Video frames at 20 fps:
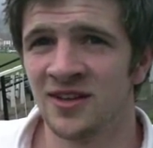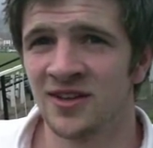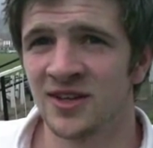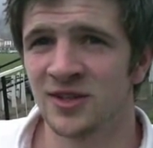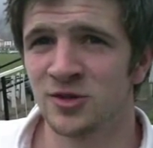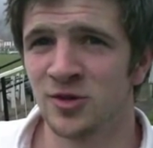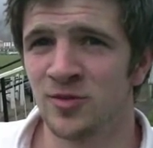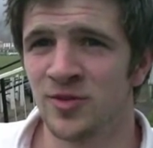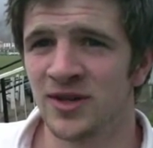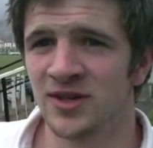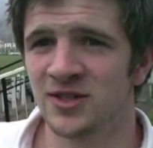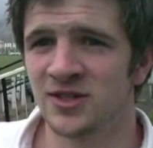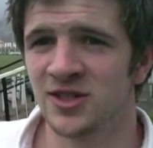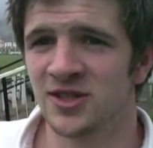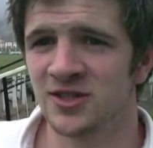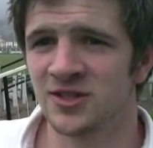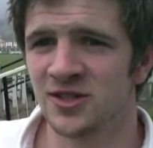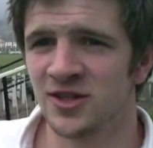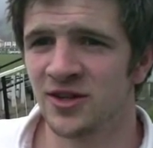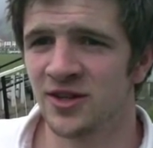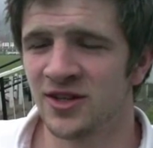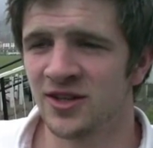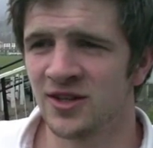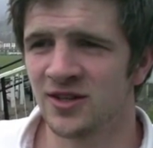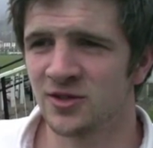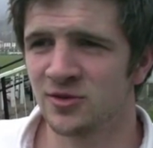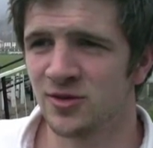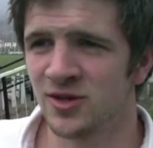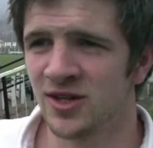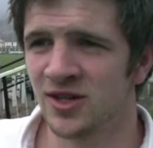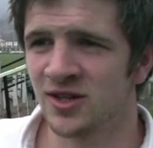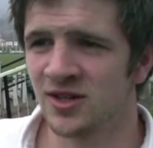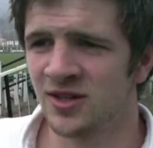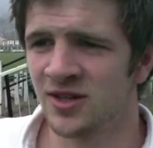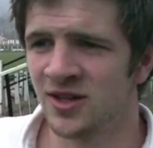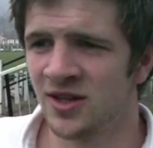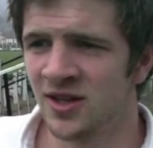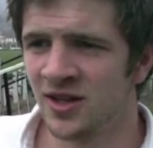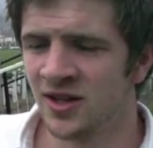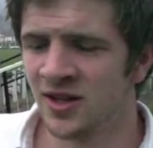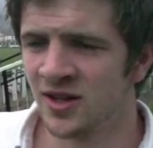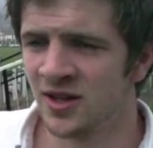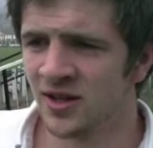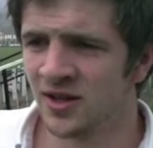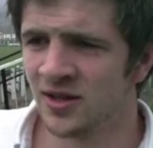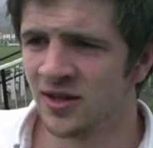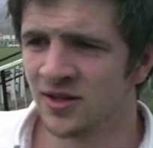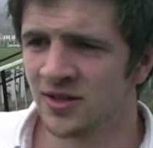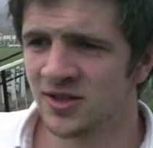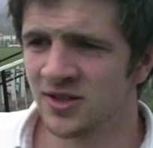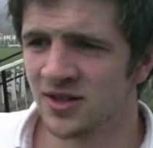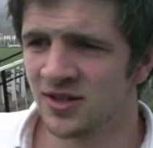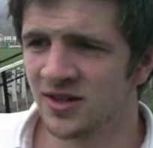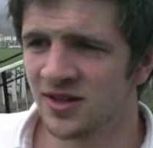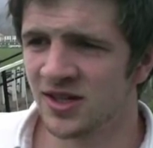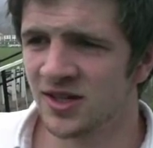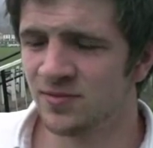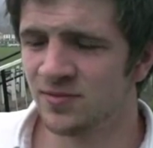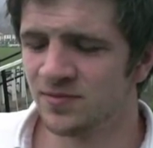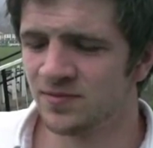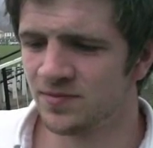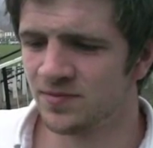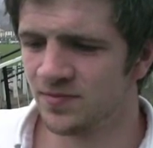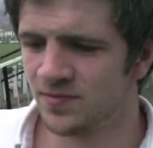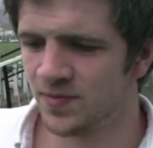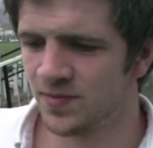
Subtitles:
That's what makes us, I think, as well, as a team.